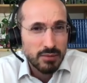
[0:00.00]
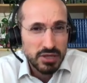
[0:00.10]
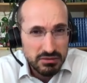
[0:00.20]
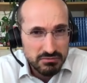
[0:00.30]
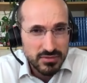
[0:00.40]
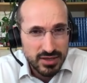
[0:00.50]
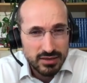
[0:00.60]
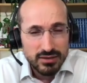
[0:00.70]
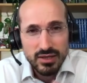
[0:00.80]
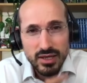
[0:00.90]
I mean,
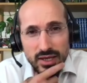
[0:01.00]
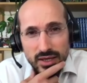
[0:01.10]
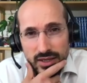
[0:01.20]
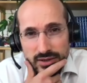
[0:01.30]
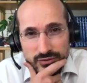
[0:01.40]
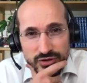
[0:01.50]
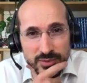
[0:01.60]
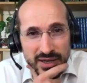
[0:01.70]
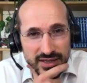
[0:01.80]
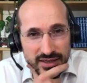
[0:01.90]
that's the
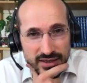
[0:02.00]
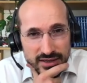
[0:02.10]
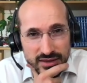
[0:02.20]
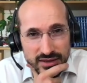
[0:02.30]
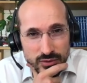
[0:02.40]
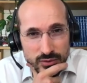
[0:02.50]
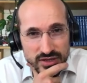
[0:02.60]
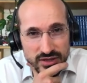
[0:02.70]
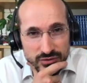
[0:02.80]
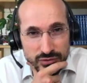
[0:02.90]
feedback I think I
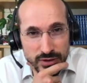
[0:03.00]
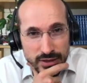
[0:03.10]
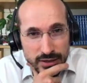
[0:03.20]
receive